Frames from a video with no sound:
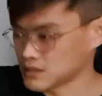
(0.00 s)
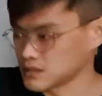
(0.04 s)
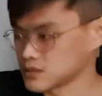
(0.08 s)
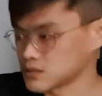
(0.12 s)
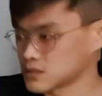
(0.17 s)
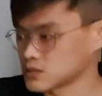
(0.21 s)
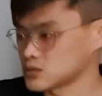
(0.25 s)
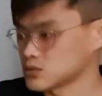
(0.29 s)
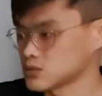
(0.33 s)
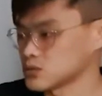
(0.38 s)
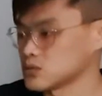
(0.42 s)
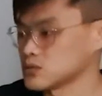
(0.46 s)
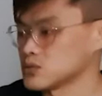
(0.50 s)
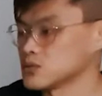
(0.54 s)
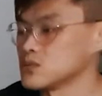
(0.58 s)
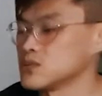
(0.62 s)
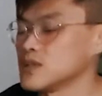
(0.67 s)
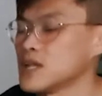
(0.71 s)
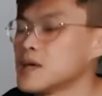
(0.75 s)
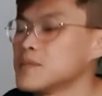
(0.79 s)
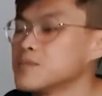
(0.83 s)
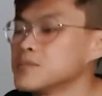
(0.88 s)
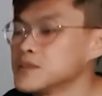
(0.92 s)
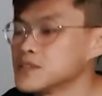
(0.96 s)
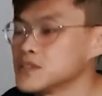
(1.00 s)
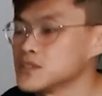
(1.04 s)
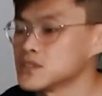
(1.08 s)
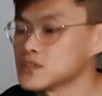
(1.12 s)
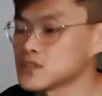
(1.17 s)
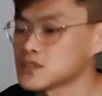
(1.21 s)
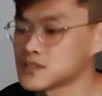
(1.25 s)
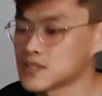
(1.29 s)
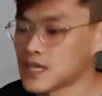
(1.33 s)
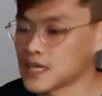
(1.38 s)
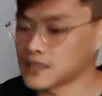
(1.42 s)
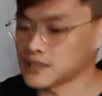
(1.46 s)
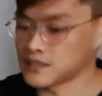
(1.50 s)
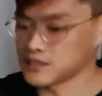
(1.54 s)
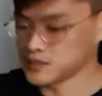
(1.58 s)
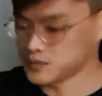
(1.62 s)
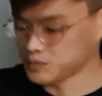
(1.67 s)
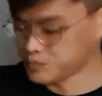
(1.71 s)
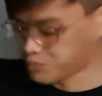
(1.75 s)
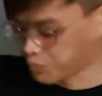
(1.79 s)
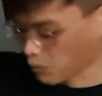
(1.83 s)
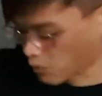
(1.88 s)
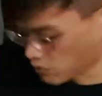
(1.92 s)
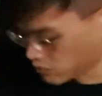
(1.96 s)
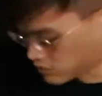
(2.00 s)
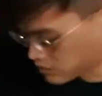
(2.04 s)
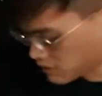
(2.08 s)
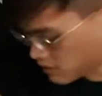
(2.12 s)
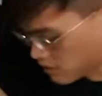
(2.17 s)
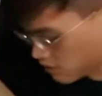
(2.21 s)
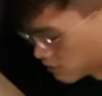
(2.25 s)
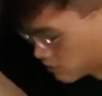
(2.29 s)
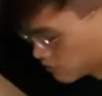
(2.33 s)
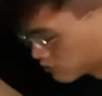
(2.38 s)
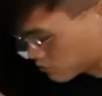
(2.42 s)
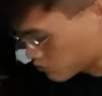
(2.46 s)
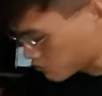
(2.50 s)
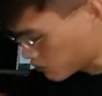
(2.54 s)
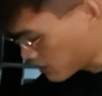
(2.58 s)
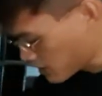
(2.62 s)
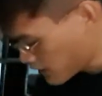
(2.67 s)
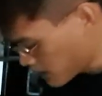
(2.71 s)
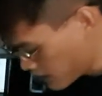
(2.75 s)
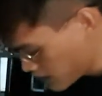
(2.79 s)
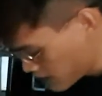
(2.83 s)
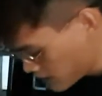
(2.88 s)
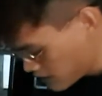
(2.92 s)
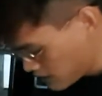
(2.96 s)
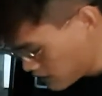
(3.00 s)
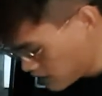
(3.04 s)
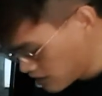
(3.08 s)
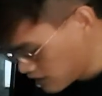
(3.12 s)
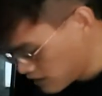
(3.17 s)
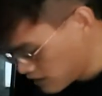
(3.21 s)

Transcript: So let me just get this box out of the way.